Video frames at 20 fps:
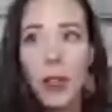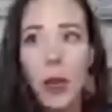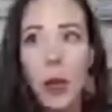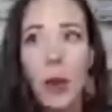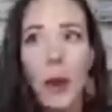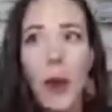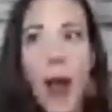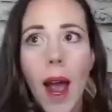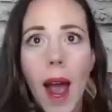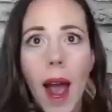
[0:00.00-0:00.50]

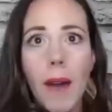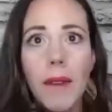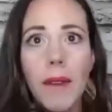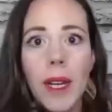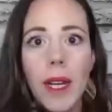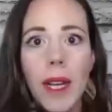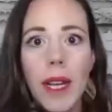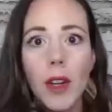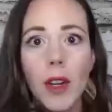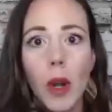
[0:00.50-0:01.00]
have it
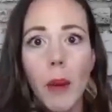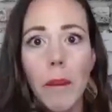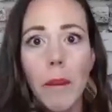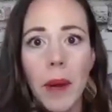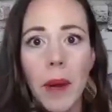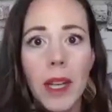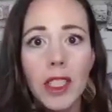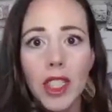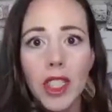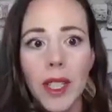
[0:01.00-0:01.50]
in our
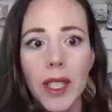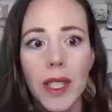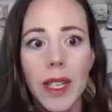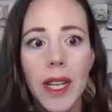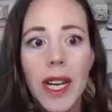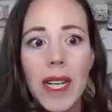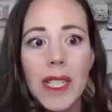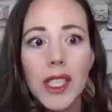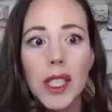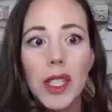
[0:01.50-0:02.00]
budget
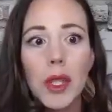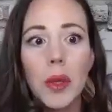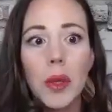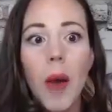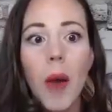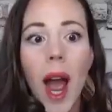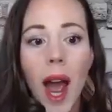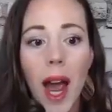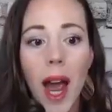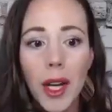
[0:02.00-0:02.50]
to
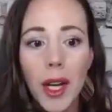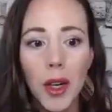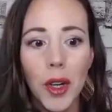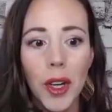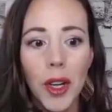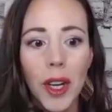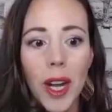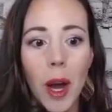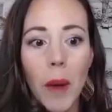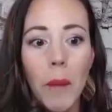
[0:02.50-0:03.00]

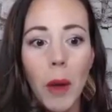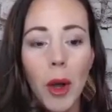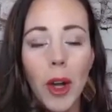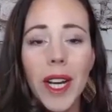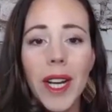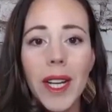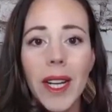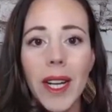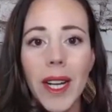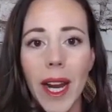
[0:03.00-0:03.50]
hire a
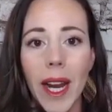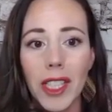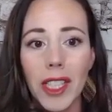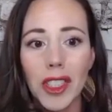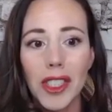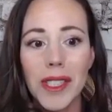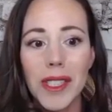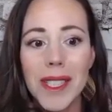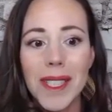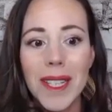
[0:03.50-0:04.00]
marketing
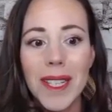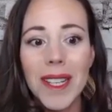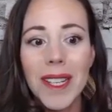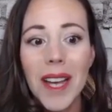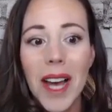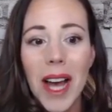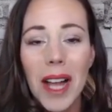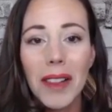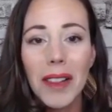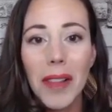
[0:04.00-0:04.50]
agency
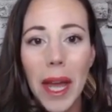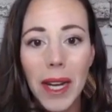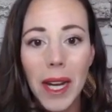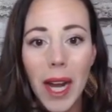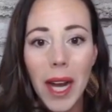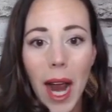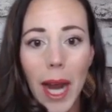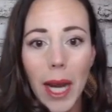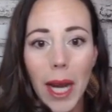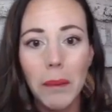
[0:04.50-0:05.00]
like
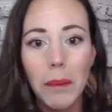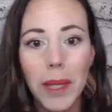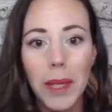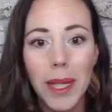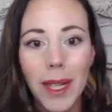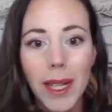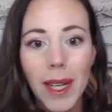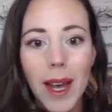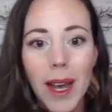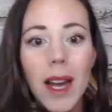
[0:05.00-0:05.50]
Hype
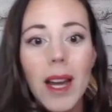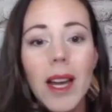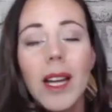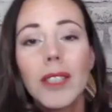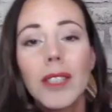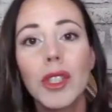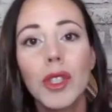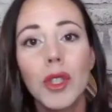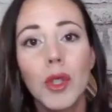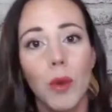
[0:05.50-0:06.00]
Media
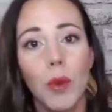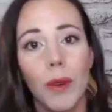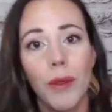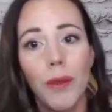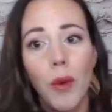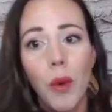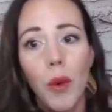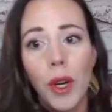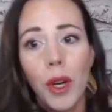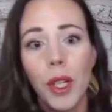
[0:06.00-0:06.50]
to do it
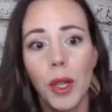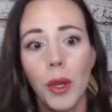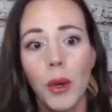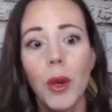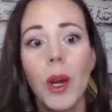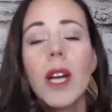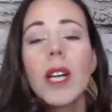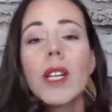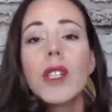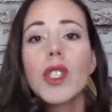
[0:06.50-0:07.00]
for you.
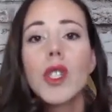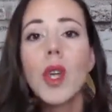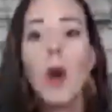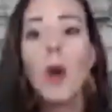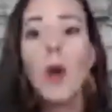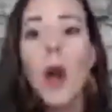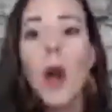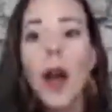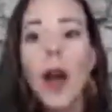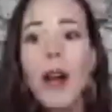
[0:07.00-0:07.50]

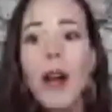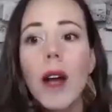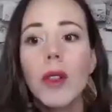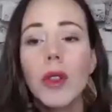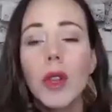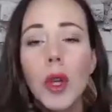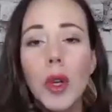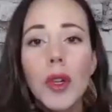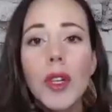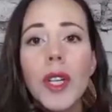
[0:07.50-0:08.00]
So
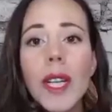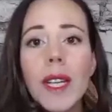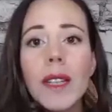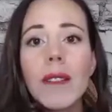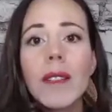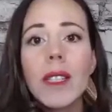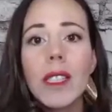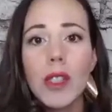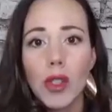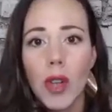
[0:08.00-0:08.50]
learning
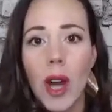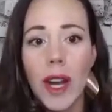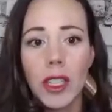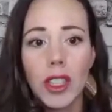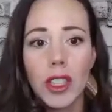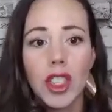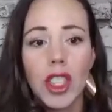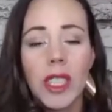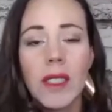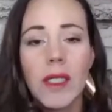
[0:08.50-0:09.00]
these
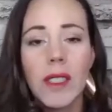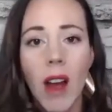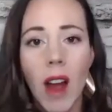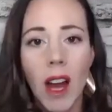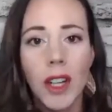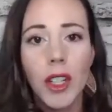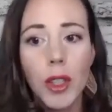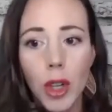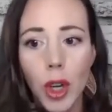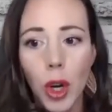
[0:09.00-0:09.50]
strategies on
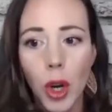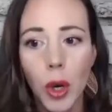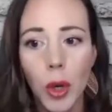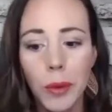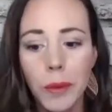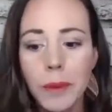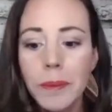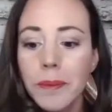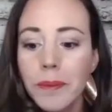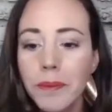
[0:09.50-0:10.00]
your
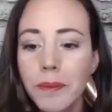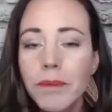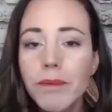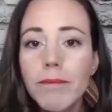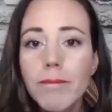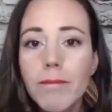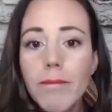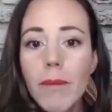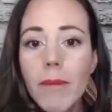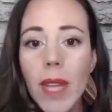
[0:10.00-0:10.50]
own
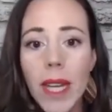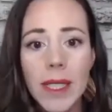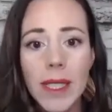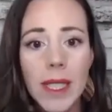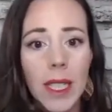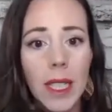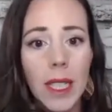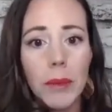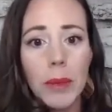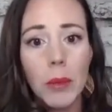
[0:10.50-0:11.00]
is going
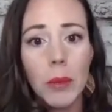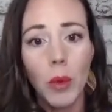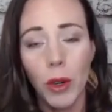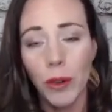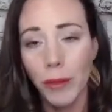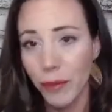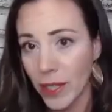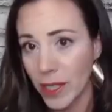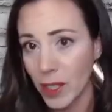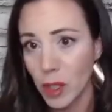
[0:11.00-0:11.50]
to be more
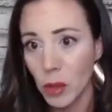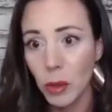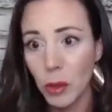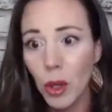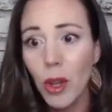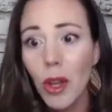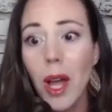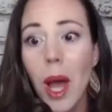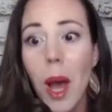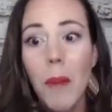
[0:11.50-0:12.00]

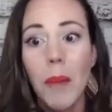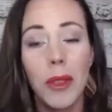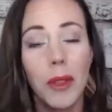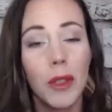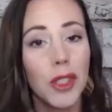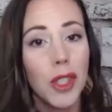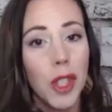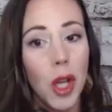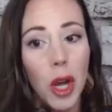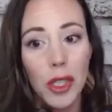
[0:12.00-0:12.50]
feasible, but there's
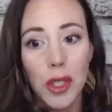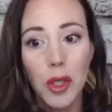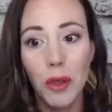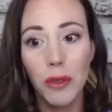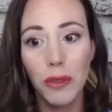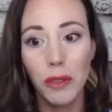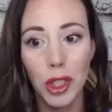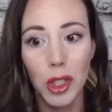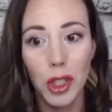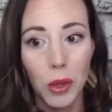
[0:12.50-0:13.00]
also
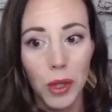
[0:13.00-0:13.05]
virtual